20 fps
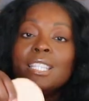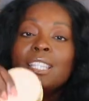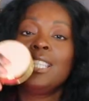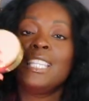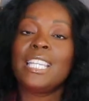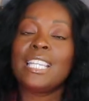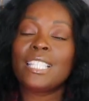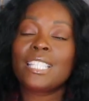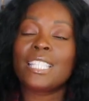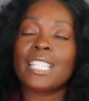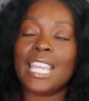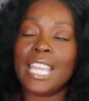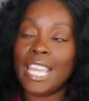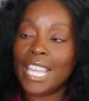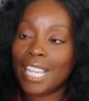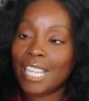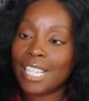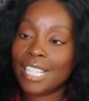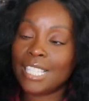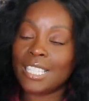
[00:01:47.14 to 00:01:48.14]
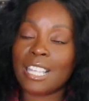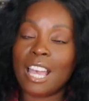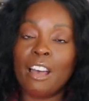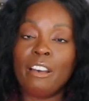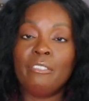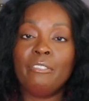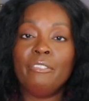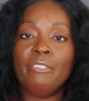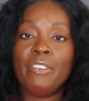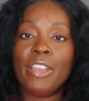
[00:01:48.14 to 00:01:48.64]
this is
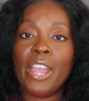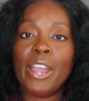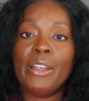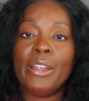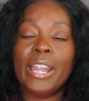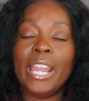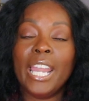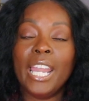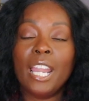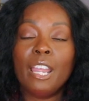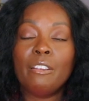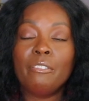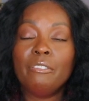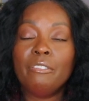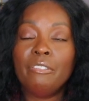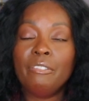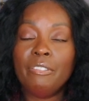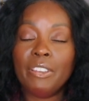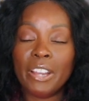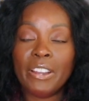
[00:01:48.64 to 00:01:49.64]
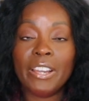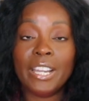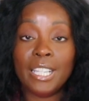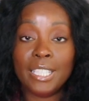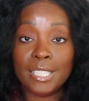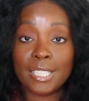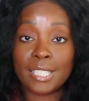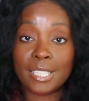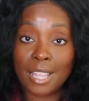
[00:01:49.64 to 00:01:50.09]
a very very good